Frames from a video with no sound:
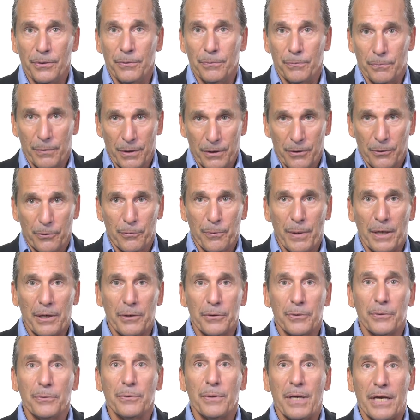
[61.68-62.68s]
where the
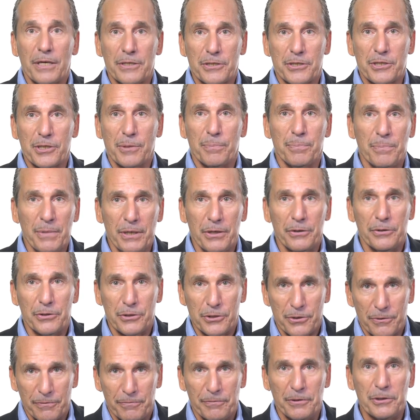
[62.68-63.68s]
creditor has submitted
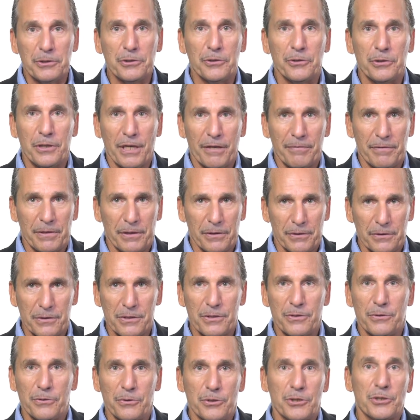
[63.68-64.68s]
sufficient evidence
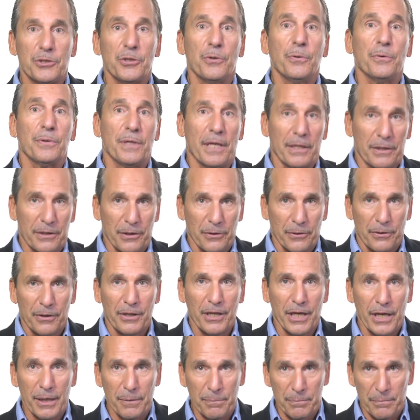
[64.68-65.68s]
to show that their
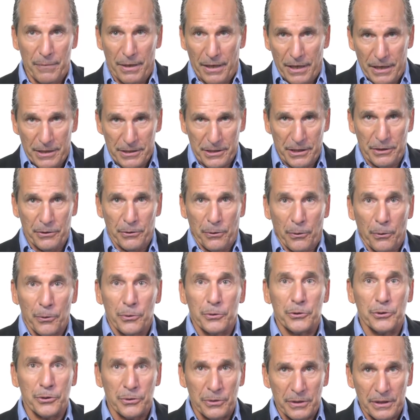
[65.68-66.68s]
claim is in
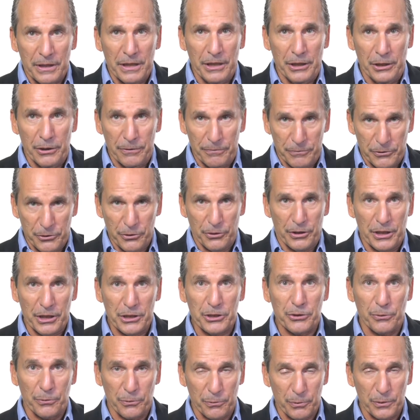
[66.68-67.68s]
urgent need of
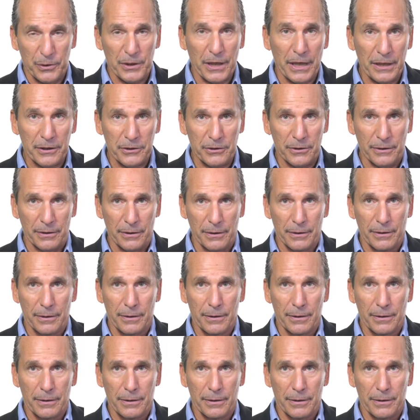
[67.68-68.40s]
judicial protection.